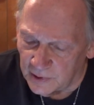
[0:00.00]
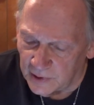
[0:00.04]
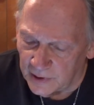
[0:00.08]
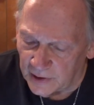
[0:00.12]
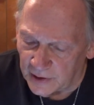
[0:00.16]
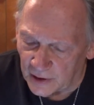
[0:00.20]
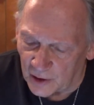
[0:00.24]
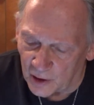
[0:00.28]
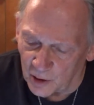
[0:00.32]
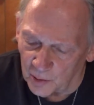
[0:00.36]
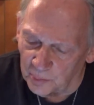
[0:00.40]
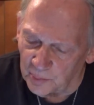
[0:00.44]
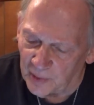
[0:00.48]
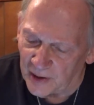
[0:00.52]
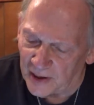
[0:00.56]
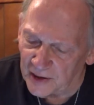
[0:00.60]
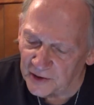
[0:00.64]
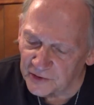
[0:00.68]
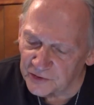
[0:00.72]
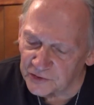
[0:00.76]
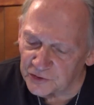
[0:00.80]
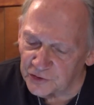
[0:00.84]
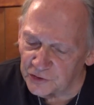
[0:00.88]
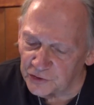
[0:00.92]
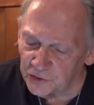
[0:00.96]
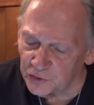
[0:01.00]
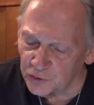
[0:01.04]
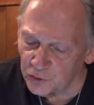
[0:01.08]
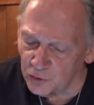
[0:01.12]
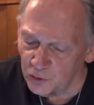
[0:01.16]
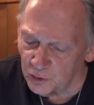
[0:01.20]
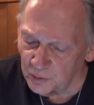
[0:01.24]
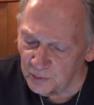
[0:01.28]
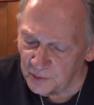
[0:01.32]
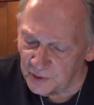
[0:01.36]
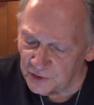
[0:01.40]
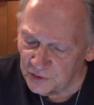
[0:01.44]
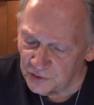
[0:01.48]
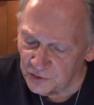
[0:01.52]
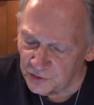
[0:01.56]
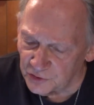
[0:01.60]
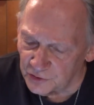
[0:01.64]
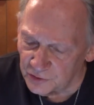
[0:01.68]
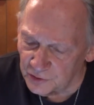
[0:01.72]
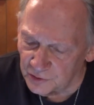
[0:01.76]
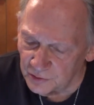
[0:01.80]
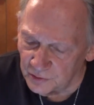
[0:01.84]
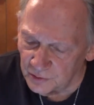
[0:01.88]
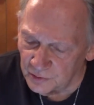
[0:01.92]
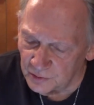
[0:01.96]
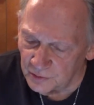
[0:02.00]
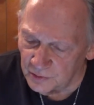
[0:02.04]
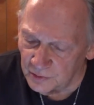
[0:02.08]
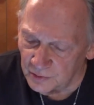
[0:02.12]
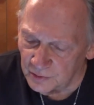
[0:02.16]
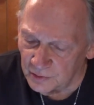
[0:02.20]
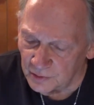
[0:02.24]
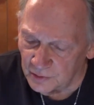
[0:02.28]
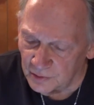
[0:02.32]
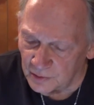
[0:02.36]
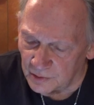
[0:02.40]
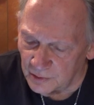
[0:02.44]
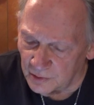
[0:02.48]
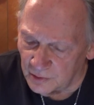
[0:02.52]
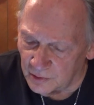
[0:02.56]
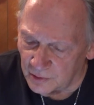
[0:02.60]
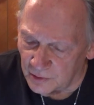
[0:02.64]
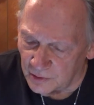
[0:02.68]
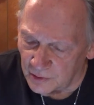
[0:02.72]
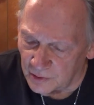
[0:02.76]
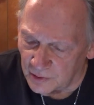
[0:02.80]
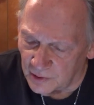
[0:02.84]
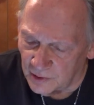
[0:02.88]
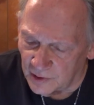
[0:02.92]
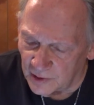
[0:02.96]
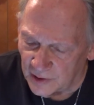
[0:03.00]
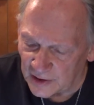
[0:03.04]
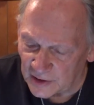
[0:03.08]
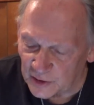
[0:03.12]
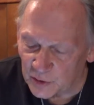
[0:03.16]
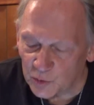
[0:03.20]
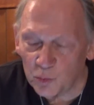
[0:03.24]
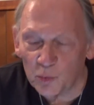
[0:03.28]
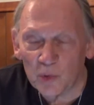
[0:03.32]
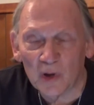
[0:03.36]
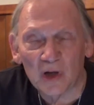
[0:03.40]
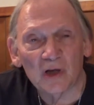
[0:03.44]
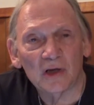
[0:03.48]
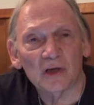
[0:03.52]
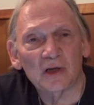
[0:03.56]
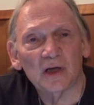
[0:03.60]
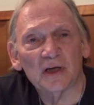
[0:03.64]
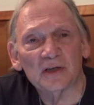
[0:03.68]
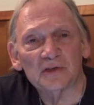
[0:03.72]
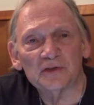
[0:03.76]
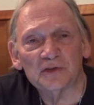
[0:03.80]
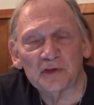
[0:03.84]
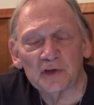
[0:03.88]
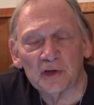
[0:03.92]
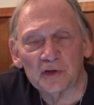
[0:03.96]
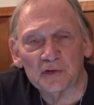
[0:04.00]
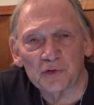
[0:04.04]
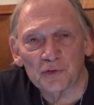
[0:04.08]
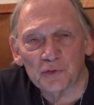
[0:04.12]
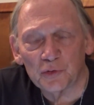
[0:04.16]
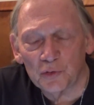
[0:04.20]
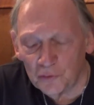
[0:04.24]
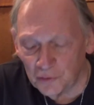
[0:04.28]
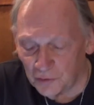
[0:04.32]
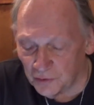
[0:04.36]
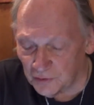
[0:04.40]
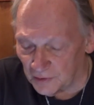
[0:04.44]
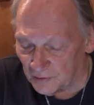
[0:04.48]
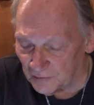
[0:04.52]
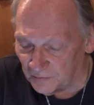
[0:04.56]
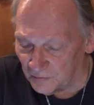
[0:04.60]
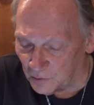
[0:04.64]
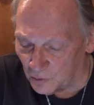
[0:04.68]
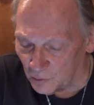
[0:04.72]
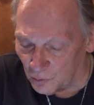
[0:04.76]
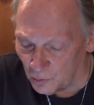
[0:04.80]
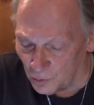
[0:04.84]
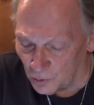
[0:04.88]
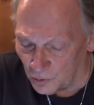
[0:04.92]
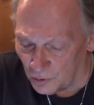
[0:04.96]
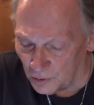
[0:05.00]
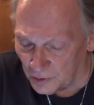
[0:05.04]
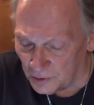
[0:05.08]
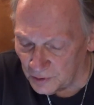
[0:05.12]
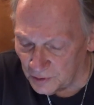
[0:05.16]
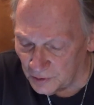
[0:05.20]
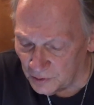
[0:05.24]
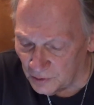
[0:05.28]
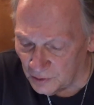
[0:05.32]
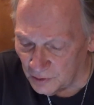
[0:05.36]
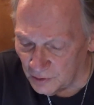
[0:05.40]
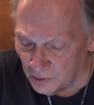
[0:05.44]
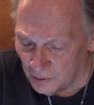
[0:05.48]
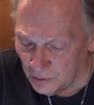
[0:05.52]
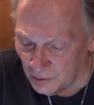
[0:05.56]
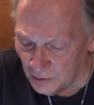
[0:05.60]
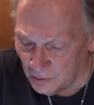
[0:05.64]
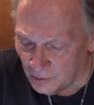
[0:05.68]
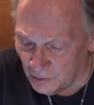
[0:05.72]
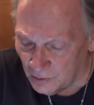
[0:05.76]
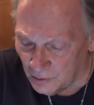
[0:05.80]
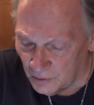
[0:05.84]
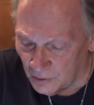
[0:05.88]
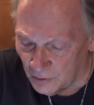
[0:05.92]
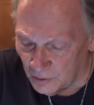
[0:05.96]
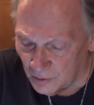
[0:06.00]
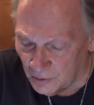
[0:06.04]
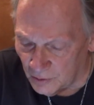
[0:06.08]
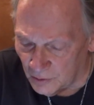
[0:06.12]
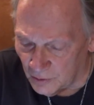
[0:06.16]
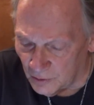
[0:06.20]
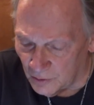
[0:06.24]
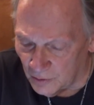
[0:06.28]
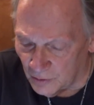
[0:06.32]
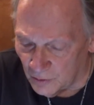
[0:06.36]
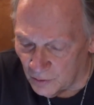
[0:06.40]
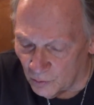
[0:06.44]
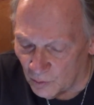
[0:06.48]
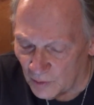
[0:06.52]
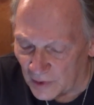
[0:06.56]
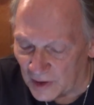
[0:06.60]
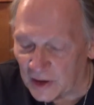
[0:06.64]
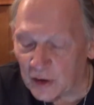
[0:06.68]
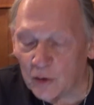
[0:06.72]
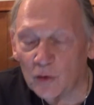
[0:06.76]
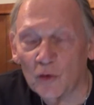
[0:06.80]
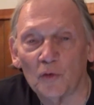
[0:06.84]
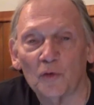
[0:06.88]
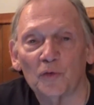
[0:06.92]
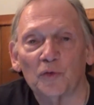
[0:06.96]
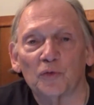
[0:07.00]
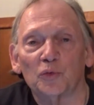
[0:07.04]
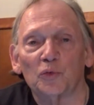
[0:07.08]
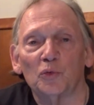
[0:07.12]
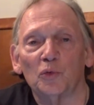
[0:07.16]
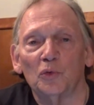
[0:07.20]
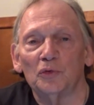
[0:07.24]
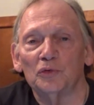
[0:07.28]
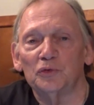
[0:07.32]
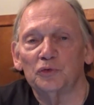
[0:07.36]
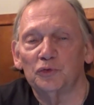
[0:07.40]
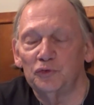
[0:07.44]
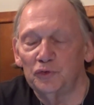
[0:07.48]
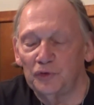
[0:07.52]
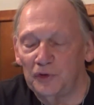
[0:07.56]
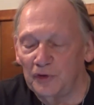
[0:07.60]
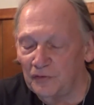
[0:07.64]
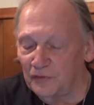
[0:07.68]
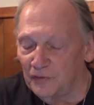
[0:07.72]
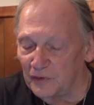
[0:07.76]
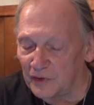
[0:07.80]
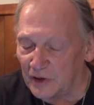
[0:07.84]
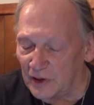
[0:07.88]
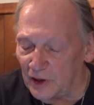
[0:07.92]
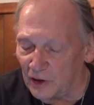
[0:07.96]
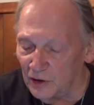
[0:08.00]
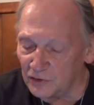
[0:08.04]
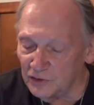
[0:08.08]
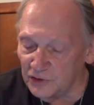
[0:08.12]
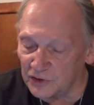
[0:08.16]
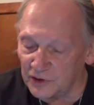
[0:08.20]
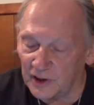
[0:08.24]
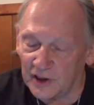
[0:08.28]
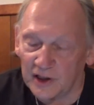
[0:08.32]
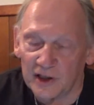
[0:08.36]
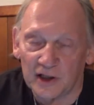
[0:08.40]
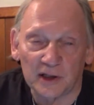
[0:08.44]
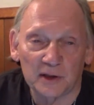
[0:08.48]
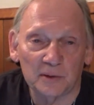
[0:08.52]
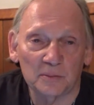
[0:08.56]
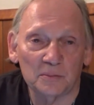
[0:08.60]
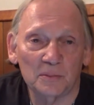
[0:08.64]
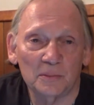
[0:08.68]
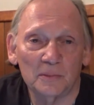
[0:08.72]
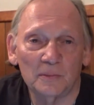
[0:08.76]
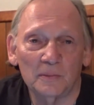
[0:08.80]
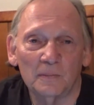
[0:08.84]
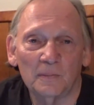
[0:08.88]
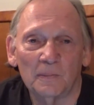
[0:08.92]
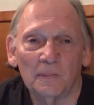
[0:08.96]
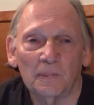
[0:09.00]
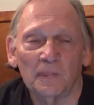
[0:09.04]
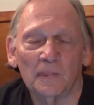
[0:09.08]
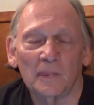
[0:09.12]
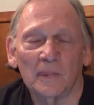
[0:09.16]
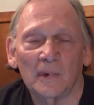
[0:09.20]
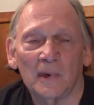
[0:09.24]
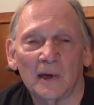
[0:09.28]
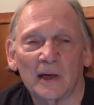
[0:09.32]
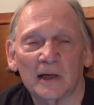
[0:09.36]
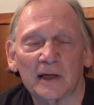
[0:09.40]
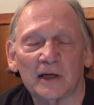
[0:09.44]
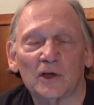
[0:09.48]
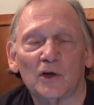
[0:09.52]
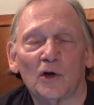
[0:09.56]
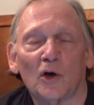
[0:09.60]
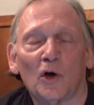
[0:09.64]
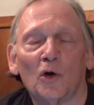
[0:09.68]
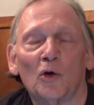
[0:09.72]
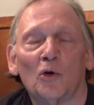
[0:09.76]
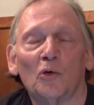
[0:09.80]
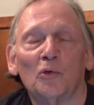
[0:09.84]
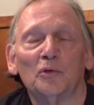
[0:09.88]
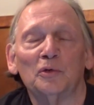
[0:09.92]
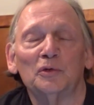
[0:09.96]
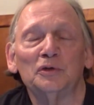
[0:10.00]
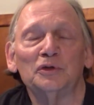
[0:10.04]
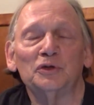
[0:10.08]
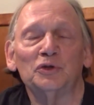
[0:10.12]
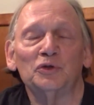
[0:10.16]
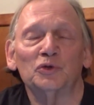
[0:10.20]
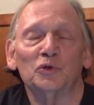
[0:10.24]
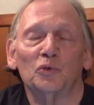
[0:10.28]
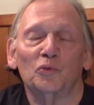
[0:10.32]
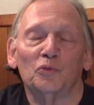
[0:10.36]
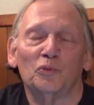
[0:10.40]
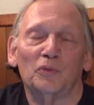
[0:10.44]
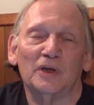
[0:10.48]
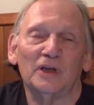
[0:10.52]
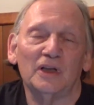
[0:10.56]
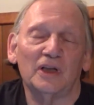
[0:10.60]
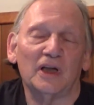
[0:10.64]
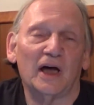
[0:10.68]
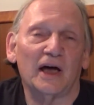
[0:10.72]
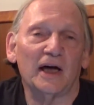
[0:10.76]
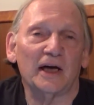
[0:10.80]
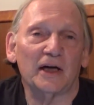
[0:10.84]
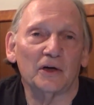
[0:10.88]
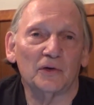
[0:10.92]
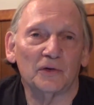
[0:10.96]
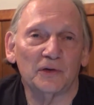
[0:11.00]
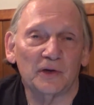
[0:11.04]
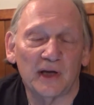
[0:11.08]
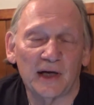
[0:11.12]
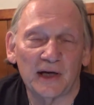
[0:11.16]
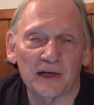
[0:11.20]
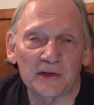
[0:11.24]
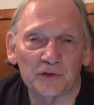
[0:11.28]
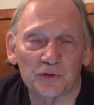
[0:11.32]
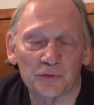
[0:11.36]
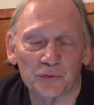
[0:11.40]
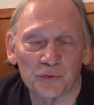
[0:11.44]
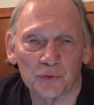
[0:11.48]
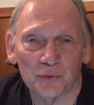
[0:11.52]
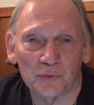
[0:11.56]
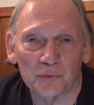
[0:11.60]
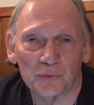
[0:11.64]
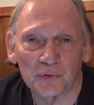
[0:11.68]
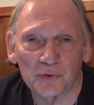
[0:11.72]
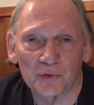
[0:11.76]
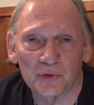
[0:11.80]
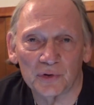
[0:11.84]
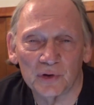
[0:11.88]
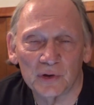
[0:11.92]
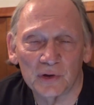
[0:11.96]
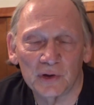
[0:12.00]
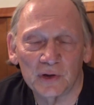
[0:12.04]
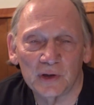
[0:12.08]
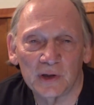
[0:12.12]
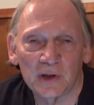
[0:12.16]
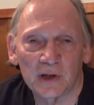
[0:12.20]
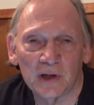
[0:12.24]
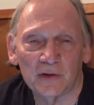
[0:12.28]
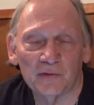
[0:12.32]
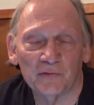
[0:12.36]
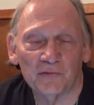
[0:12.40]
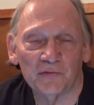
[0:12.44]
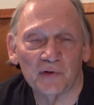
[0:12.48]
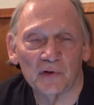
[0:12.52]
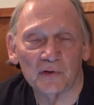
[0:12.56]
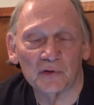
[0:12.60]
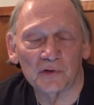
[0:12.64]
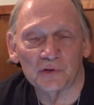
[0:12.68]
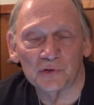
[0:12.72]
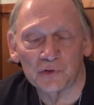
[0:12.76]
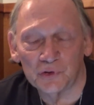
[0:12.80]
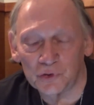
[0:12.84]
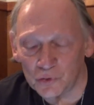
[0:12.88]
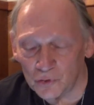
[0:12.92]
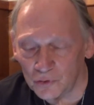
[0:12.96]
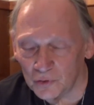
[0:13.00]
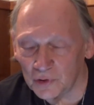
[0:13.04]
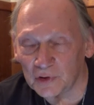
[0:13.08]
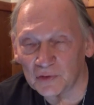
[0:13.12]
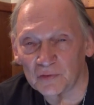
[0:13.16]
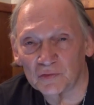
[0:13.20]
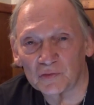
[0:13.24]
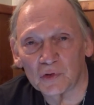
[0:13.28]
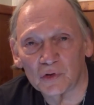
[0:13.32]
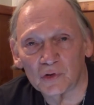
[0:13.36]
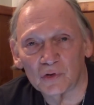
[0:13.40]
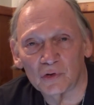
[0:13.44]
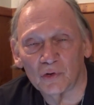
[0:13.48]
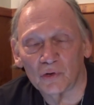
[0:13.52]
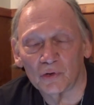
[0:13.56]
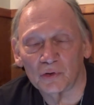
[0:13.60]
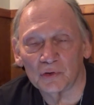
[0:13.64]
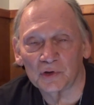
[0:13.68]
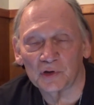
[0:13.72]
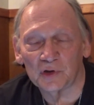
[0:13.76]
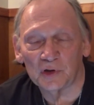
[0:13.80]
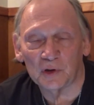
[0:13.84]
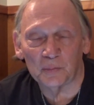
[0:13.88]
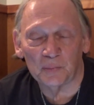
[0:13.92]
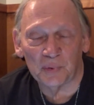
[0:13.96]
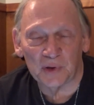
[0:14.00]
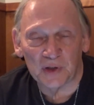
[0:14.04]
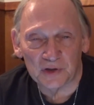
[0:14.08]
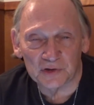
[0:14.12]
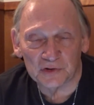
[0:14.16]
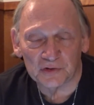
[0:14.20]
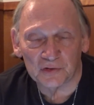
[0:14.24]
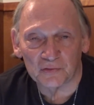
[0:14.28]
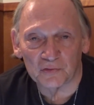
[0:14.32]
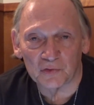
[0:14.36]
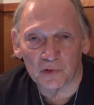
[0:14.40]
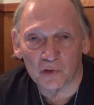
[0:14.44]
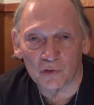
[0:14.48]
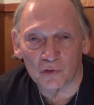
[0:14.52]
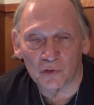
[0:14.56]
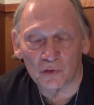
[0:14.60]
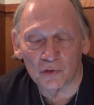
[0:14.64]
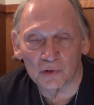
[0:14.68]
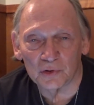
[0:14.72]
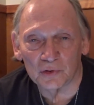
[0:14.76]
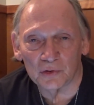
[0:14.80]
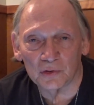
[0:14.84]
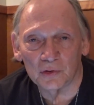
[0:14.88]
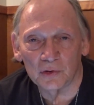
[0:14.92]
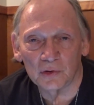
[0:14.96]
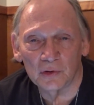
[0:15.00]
in our pastor's sermons, as well as the truth of the Word, when I go through a difficult time, I can always rely on that truth and feel the joy of the Lord and the peace of the Lord